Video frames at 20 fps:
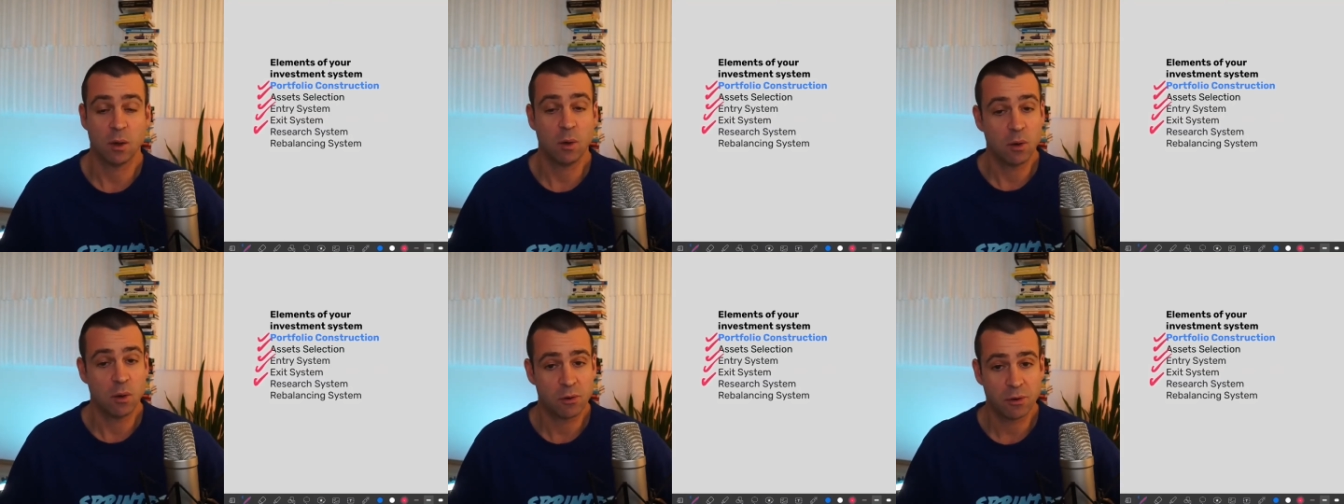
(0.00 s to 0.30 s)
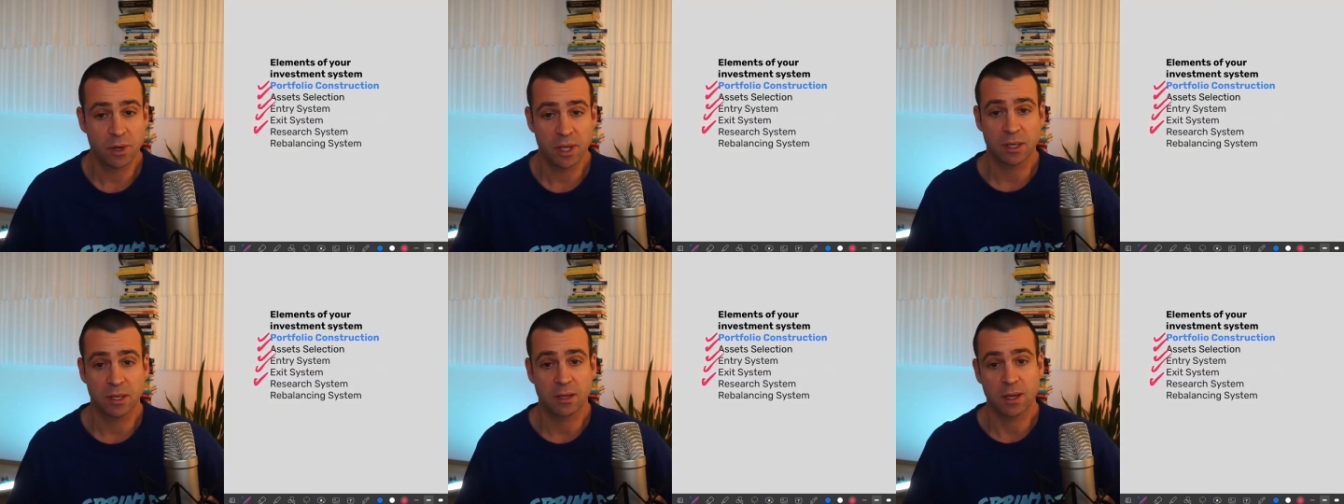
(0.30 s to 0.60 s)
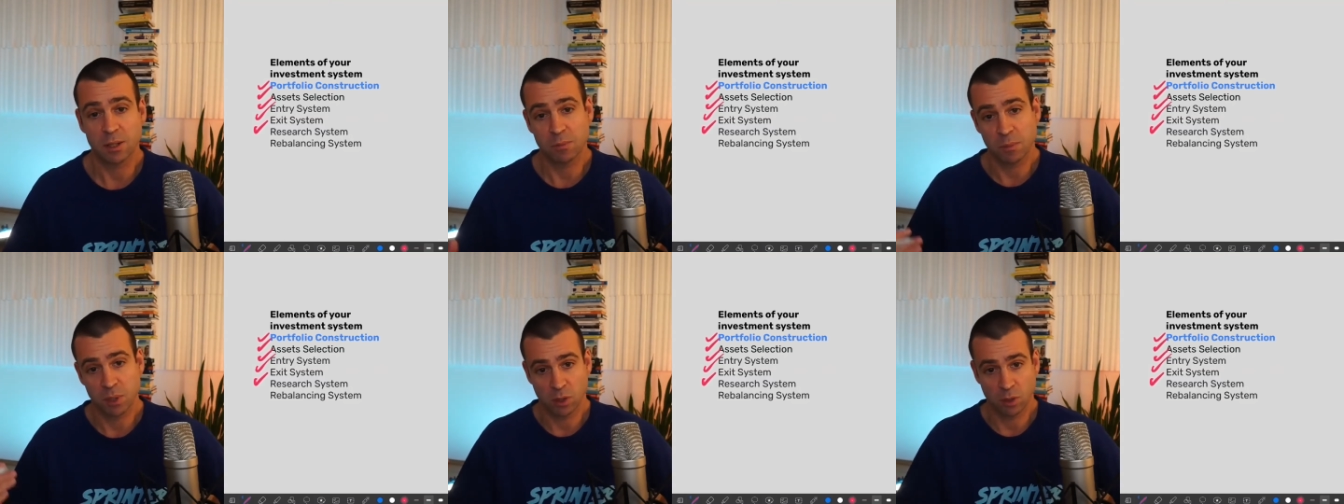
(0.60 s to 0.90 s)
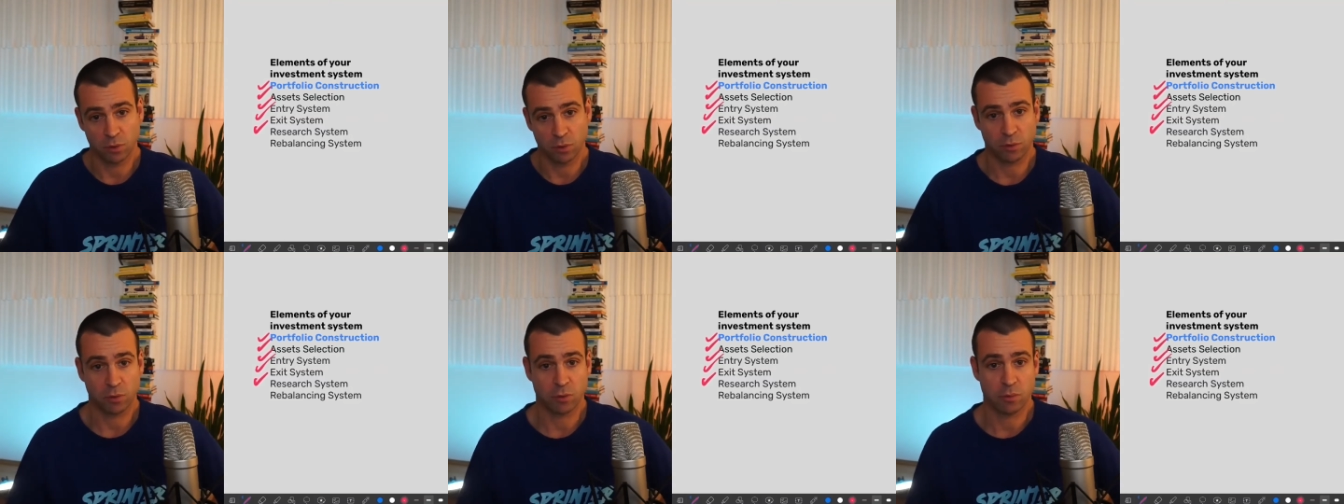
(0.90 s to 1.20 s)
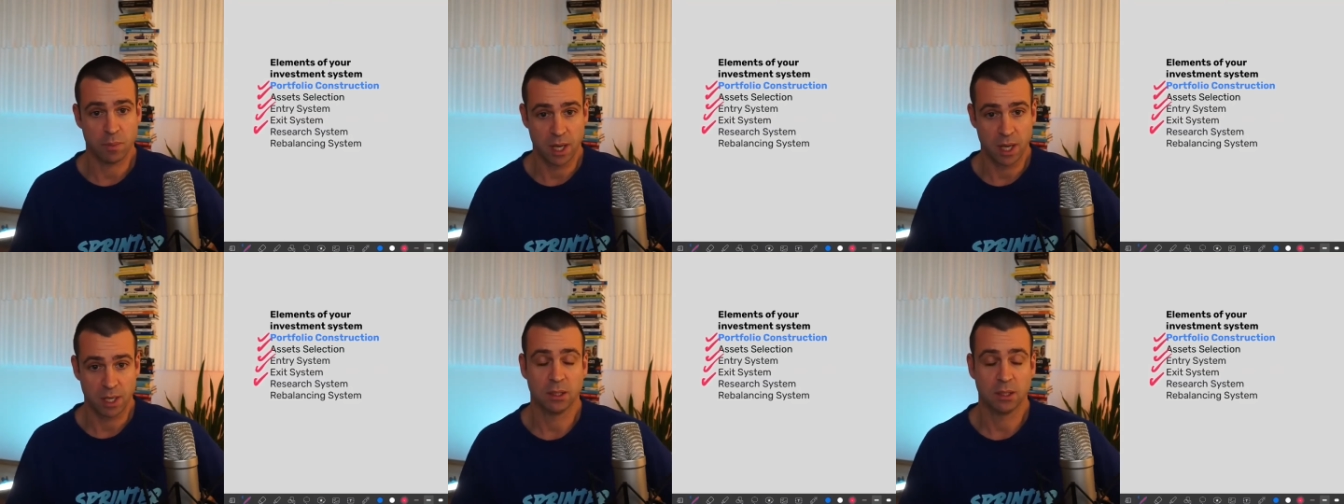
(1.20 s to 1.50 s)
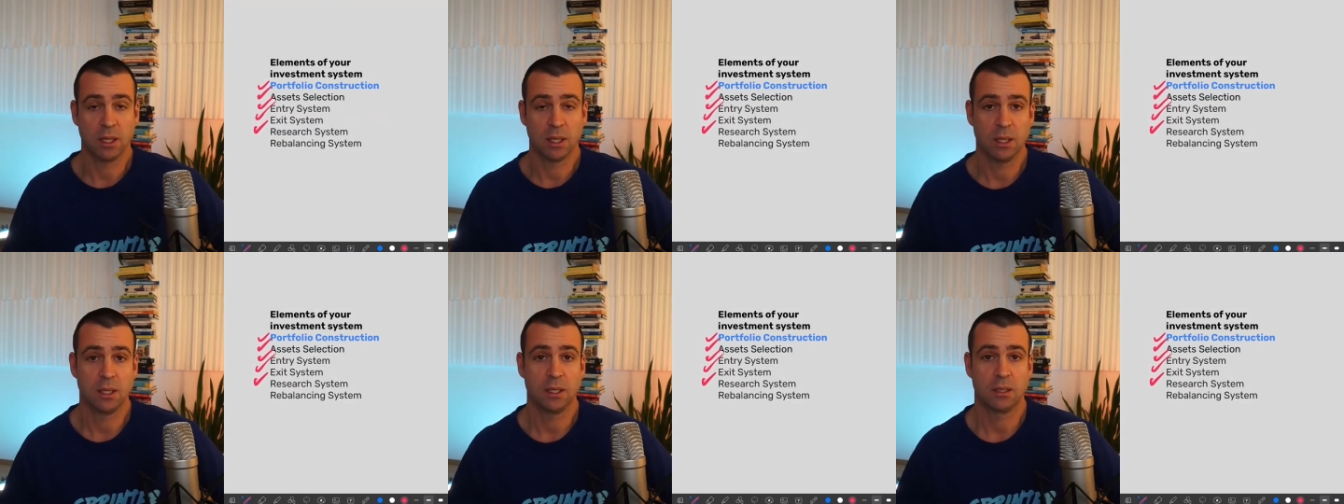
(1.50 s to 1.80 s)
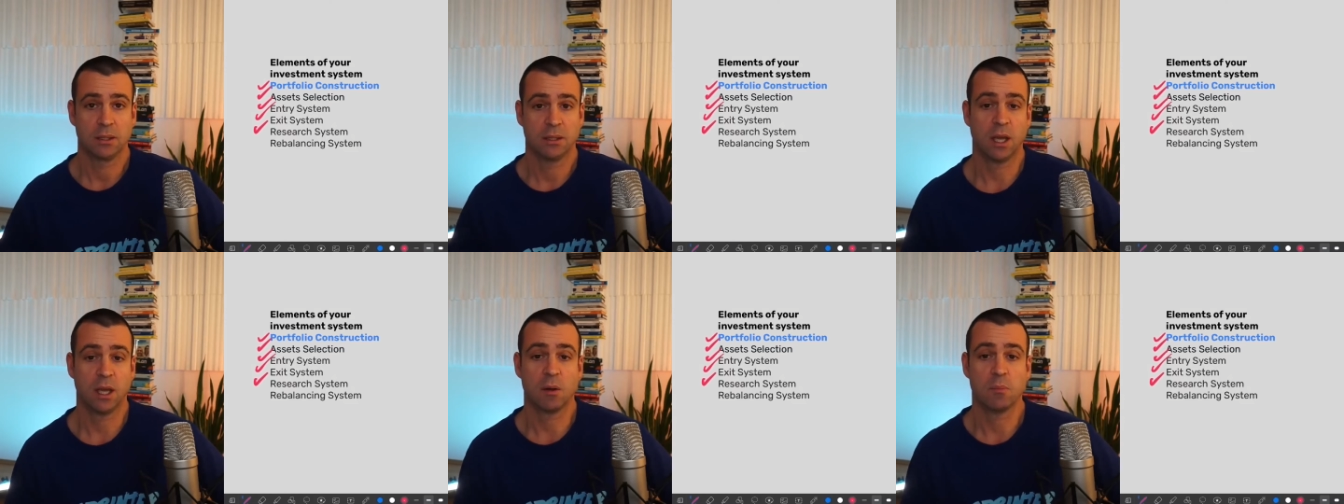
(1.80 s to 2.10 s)
Oh, really? Let me go through my
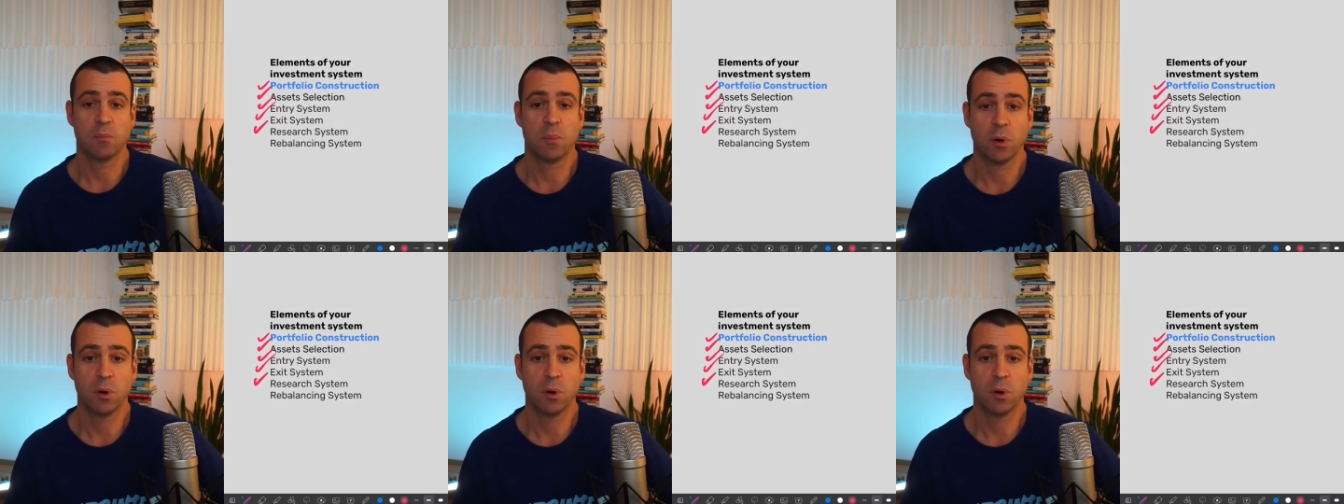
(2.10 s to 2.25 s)
10